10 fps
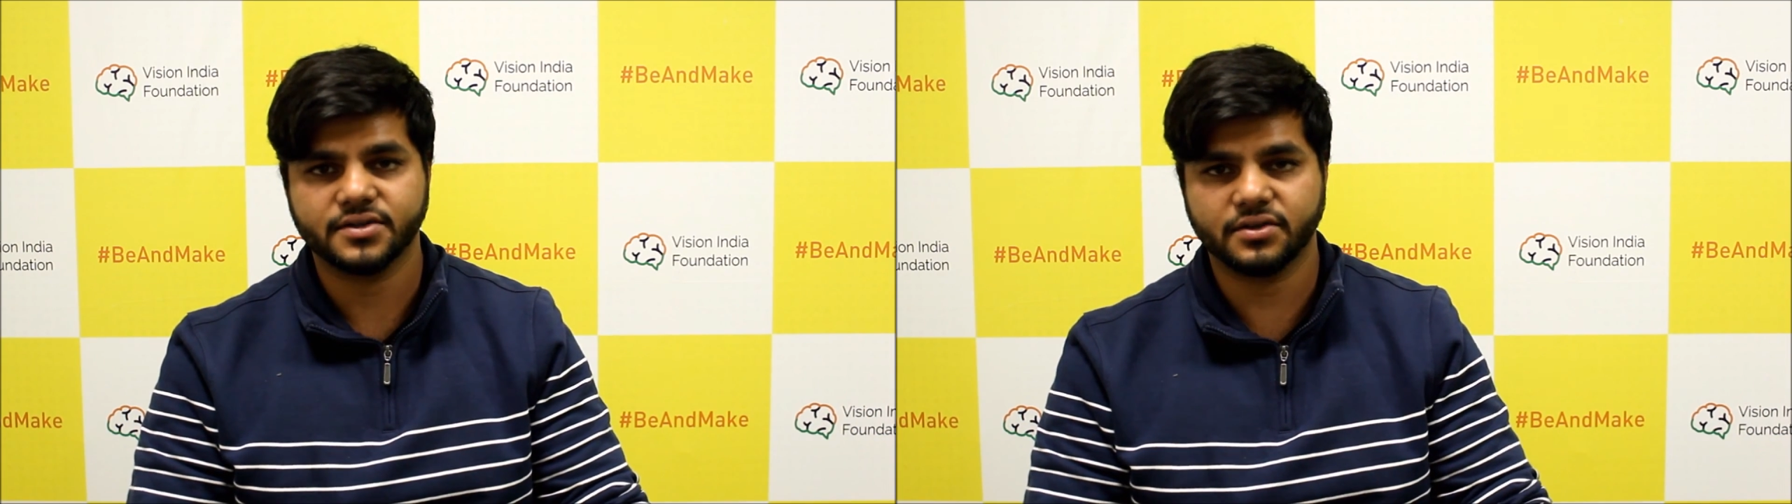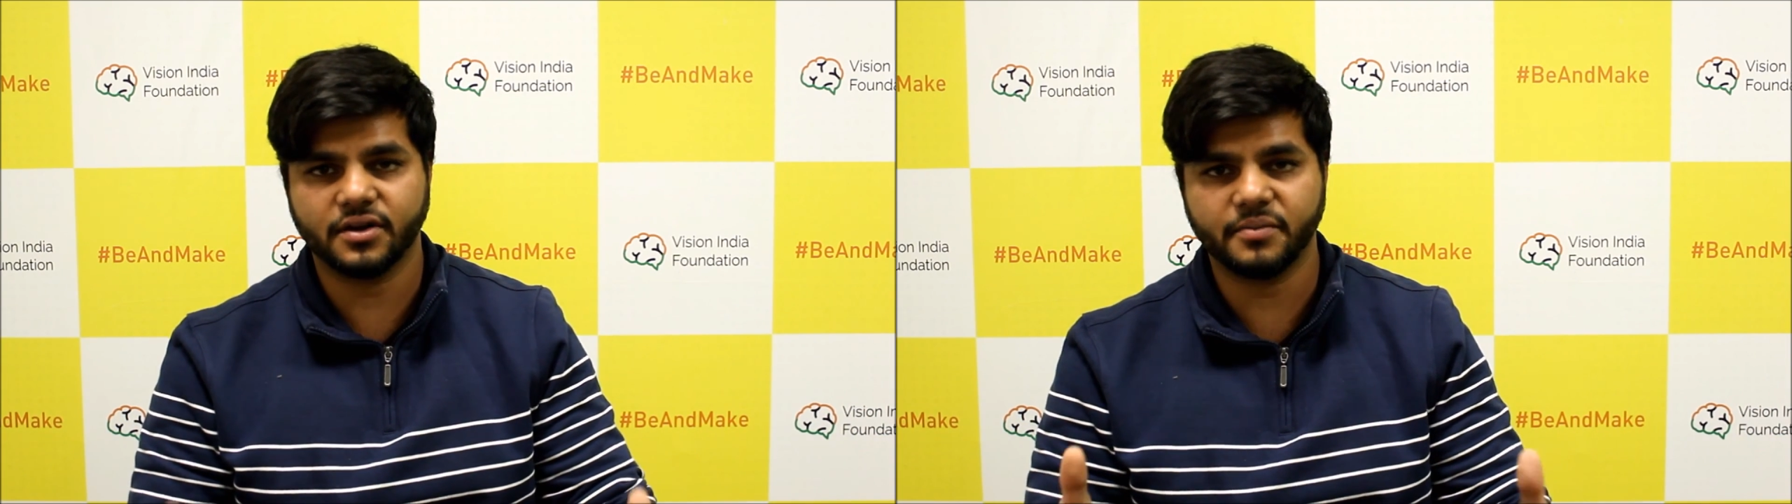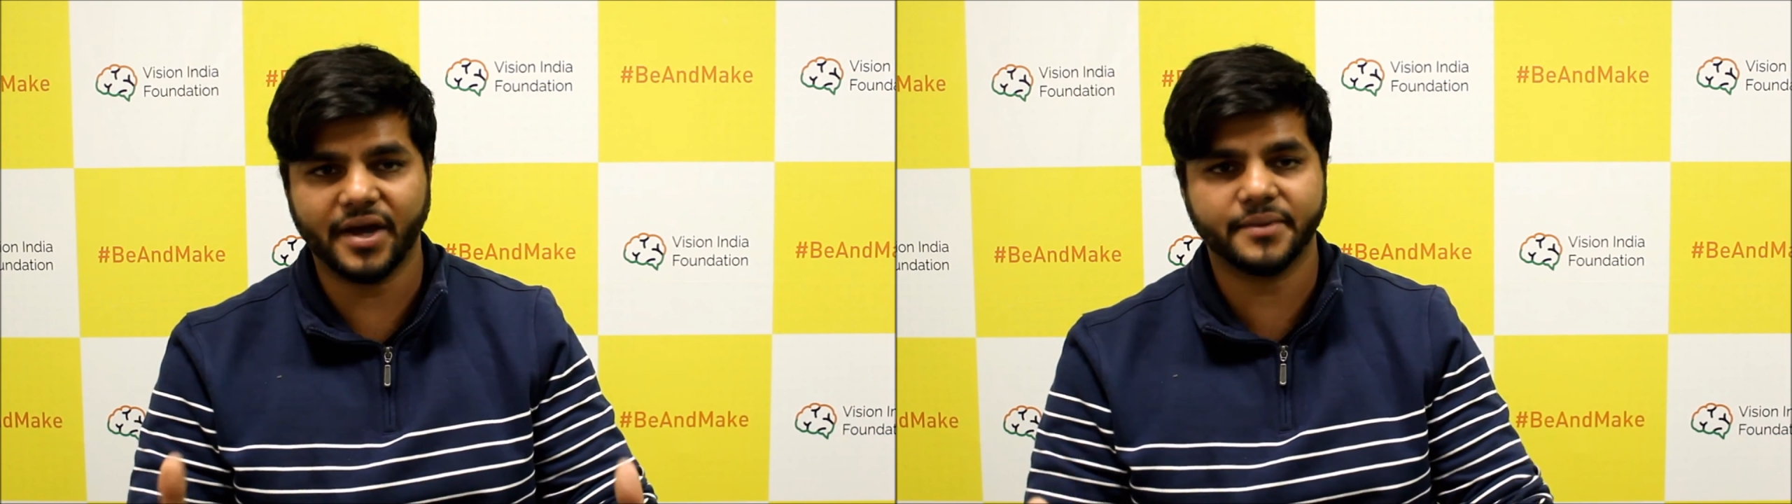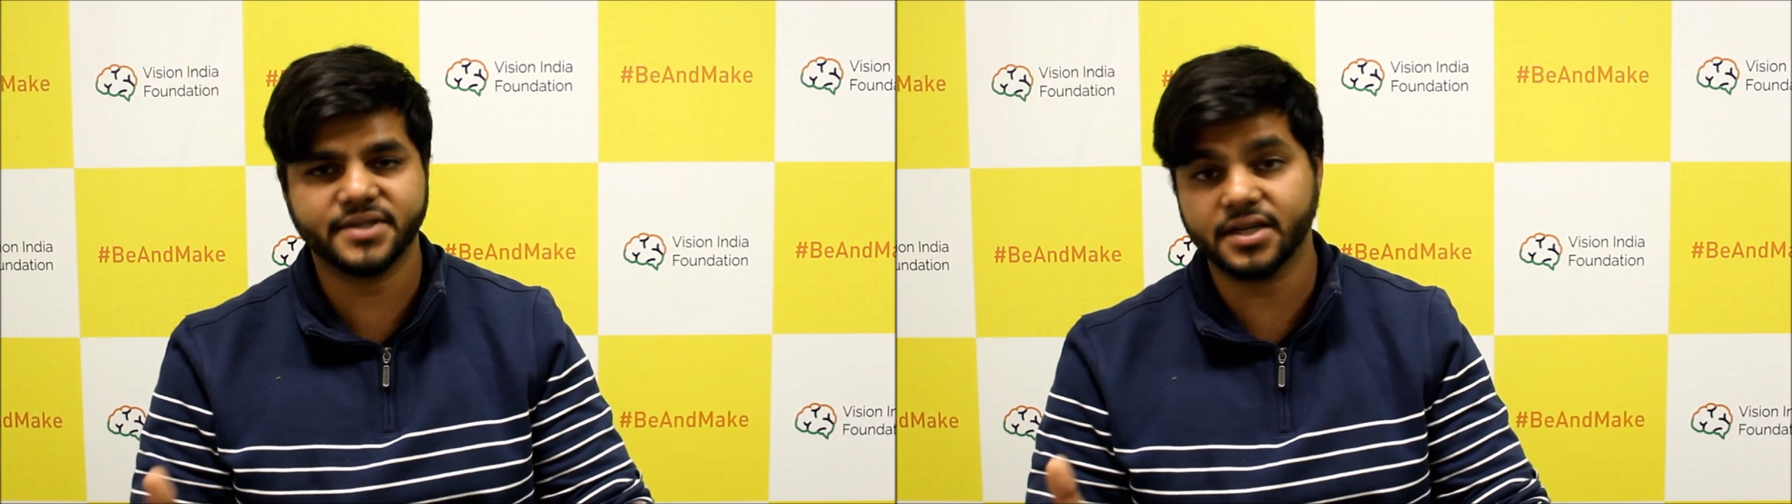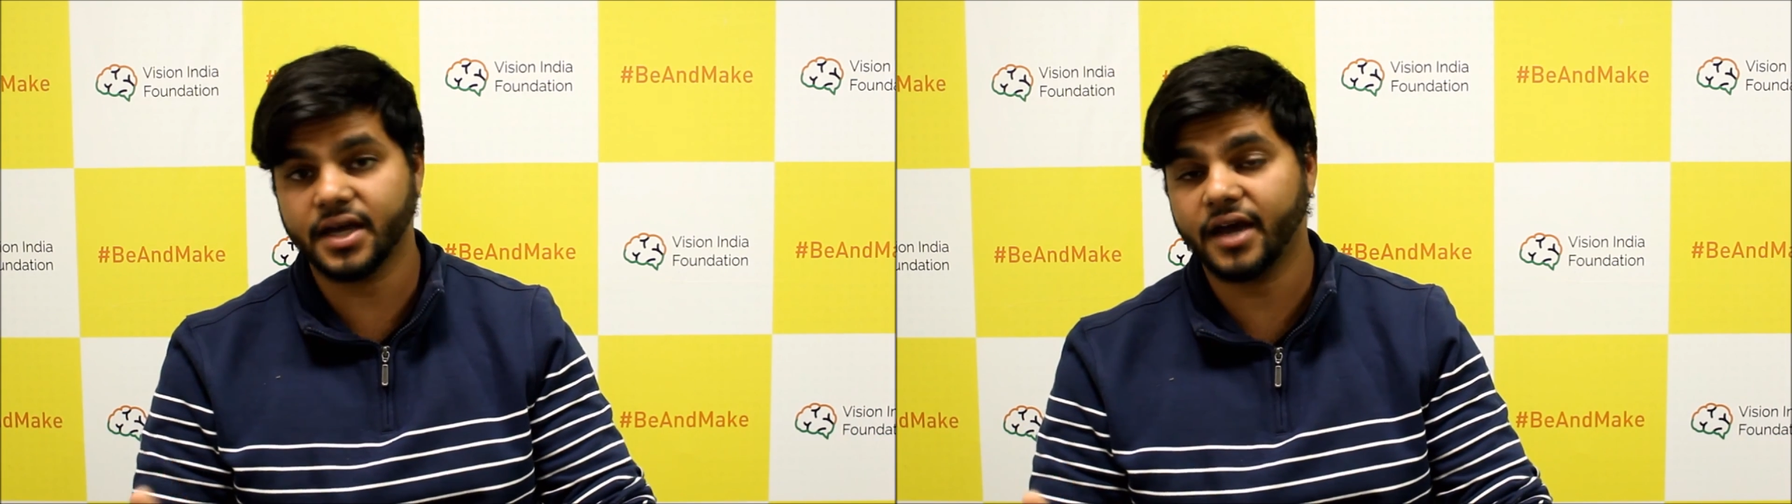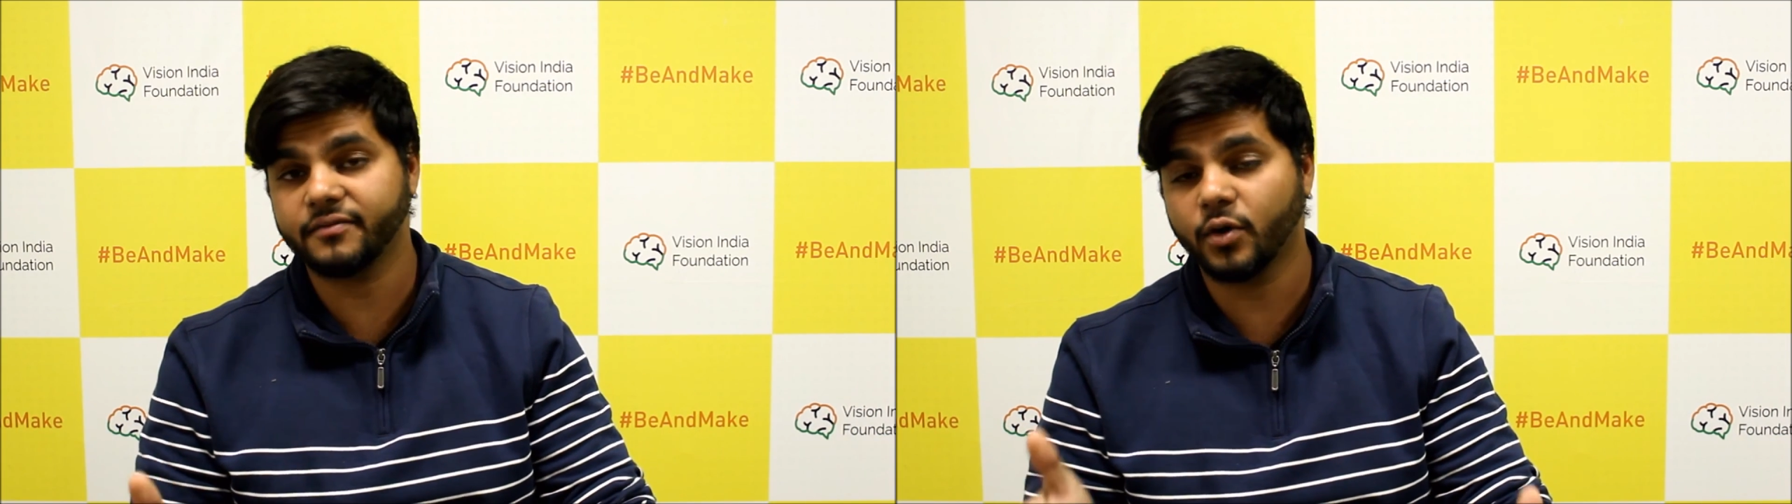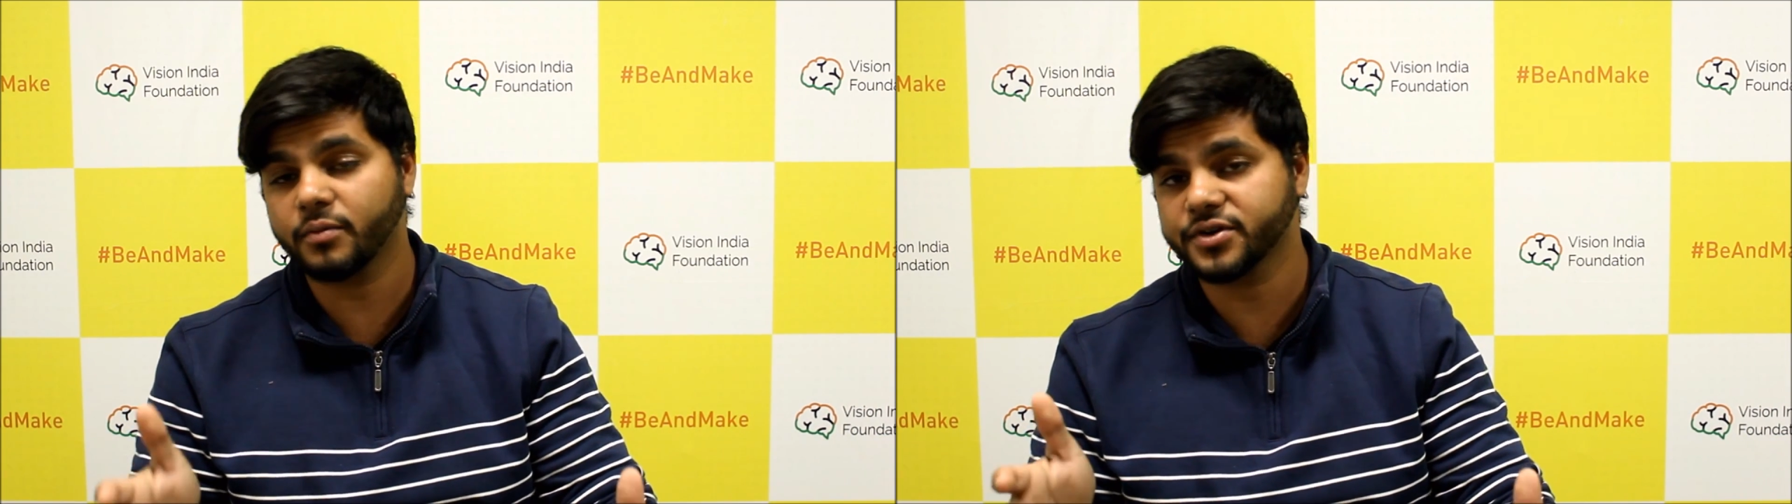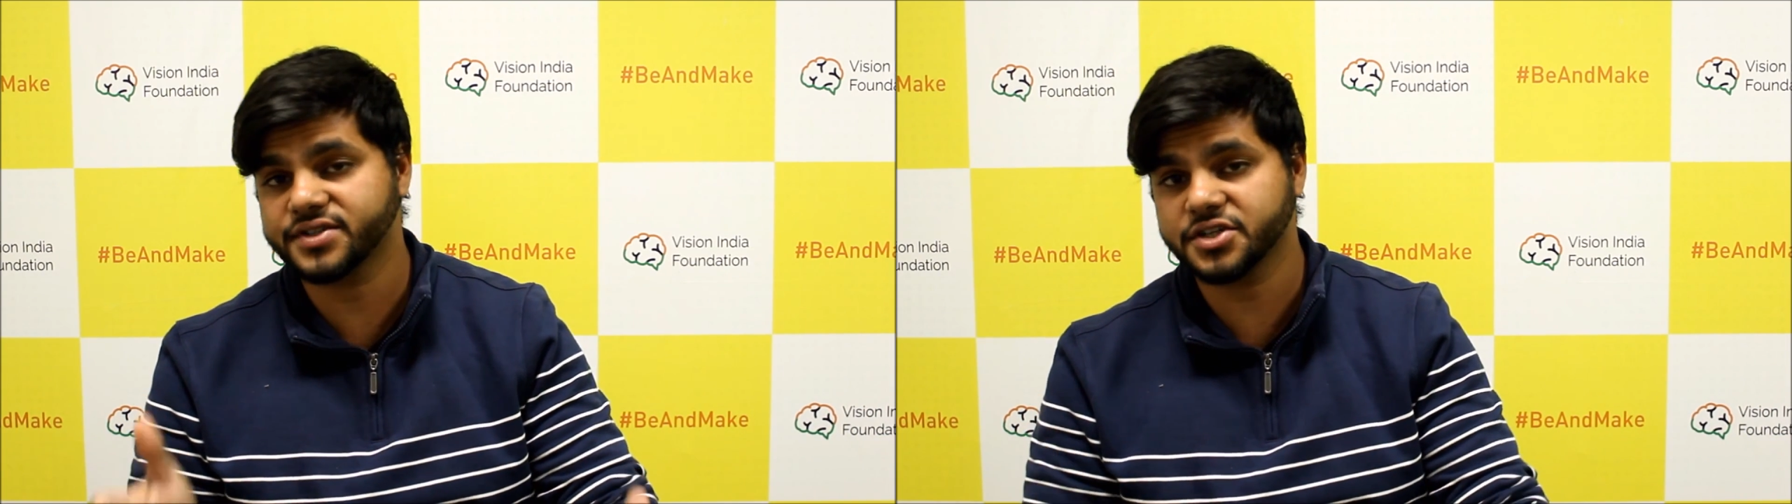So their maps had to have
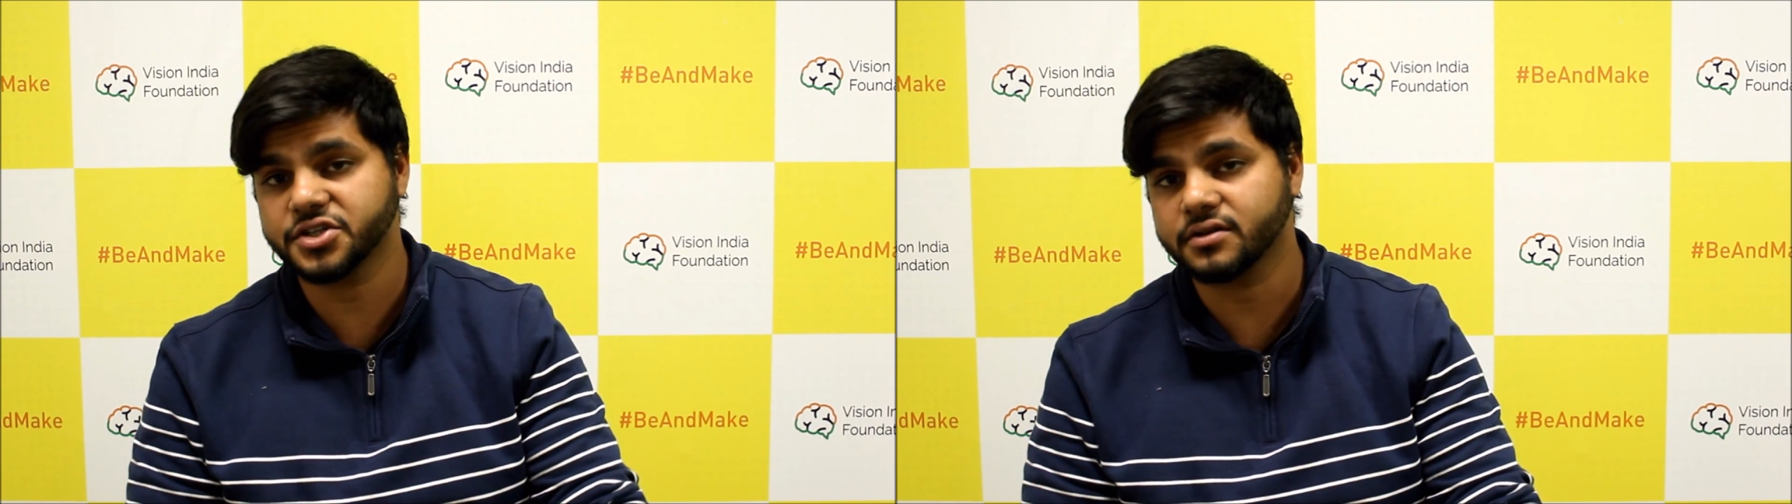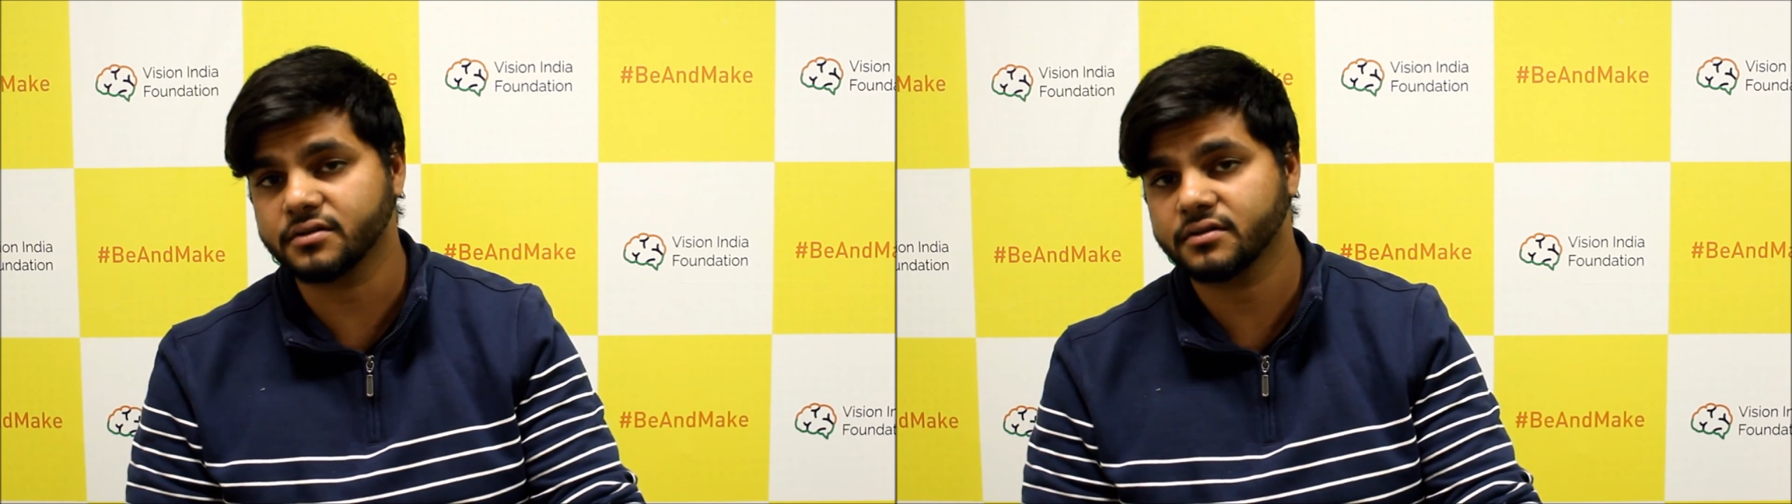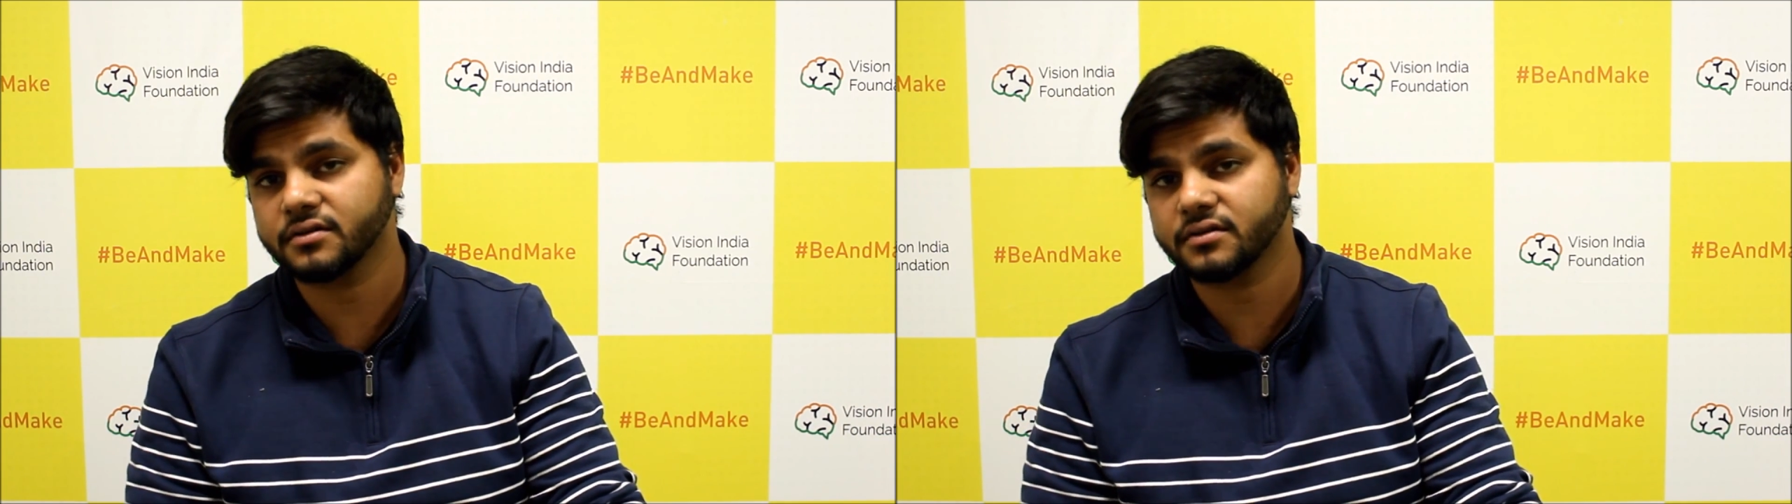more precision.